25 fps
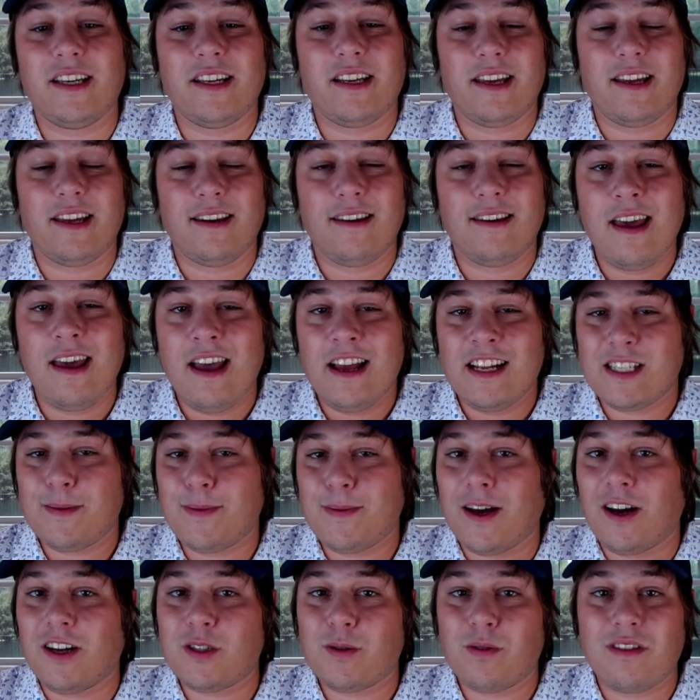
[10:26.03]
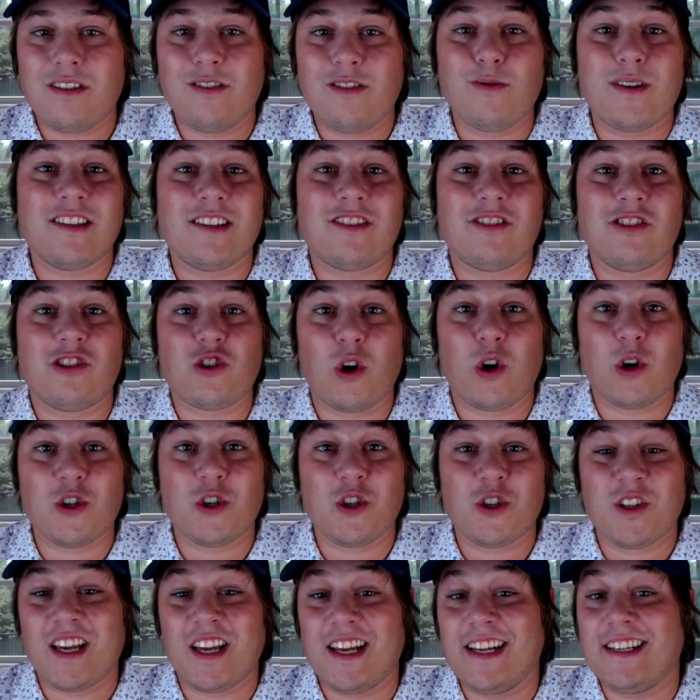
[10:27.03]
And to be honest with you, against the
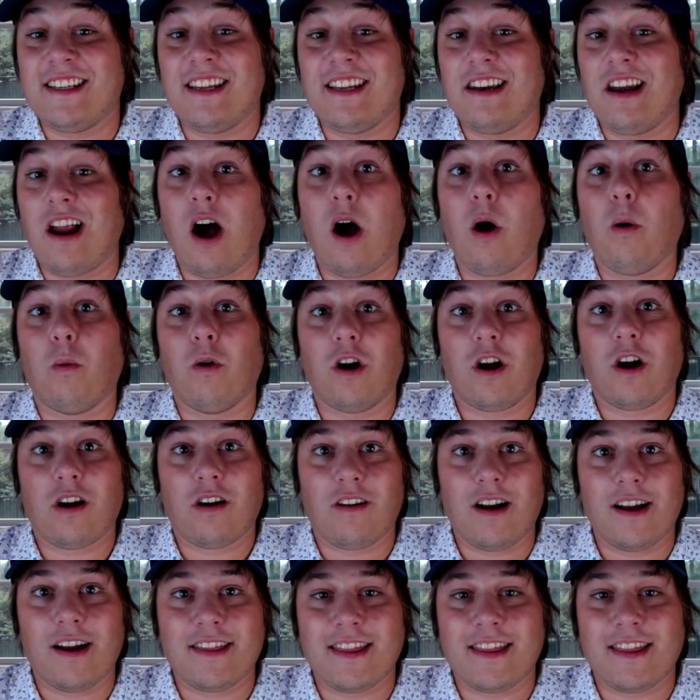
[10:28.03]
Chargers, it did not work, right?